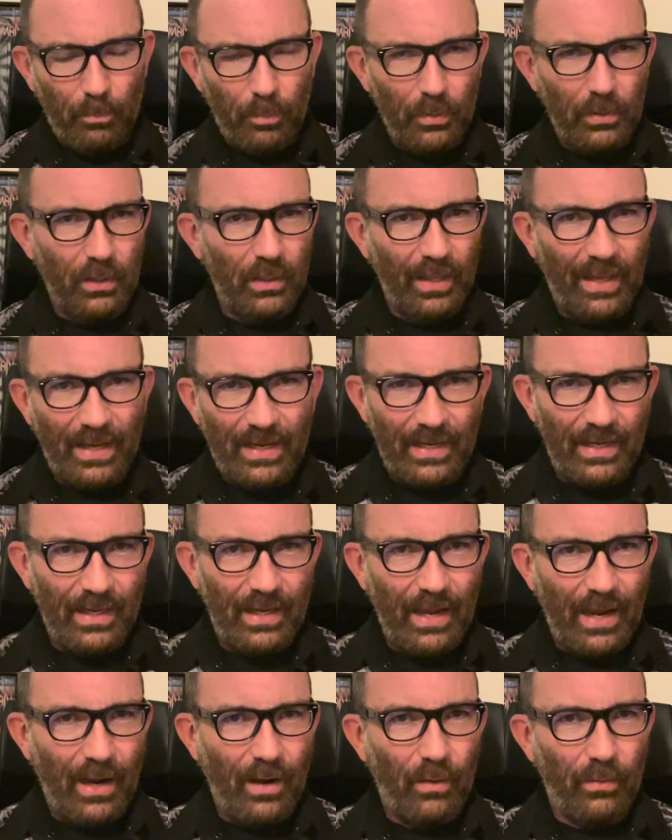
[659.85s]

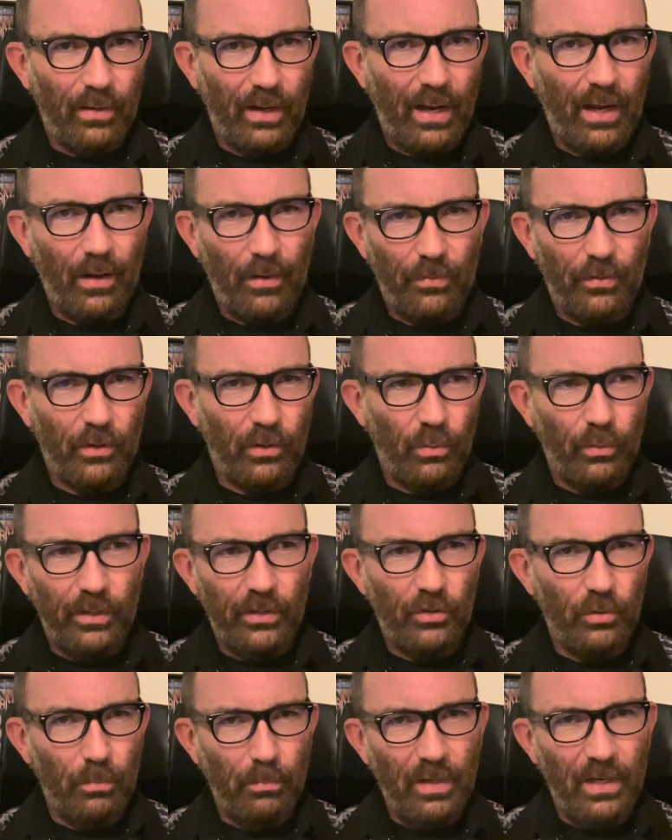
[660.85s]
planning out how they're
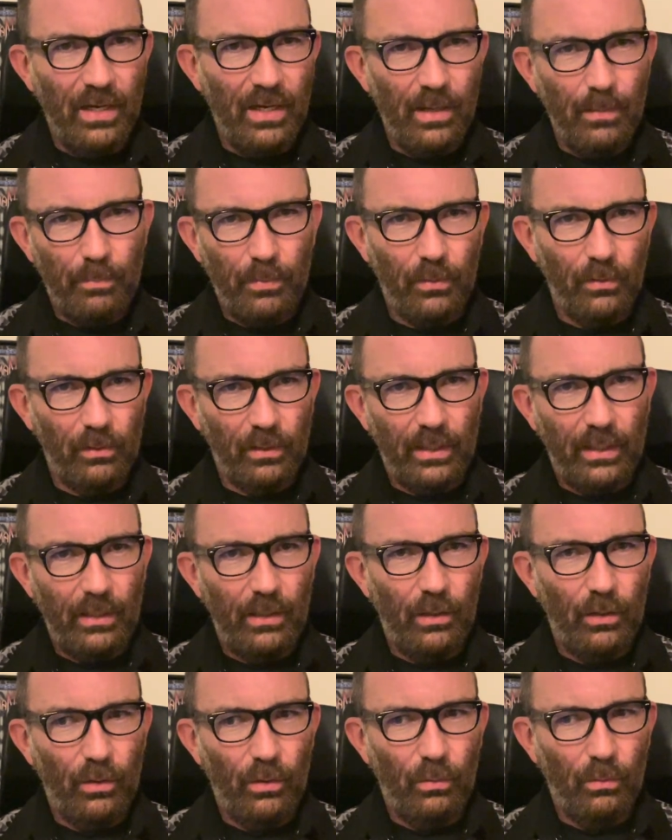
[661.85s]
going to manipulate
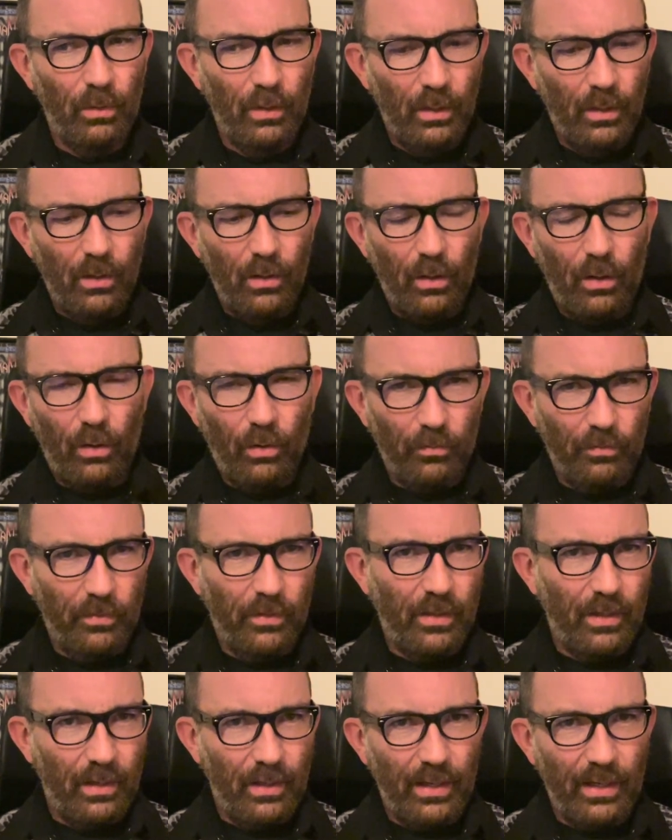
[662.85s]
you over
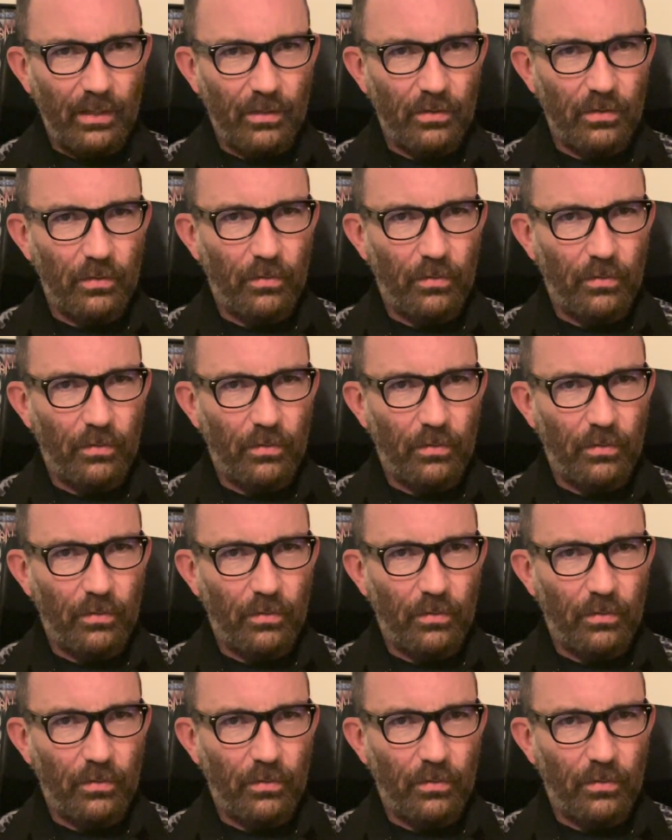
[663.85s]
the next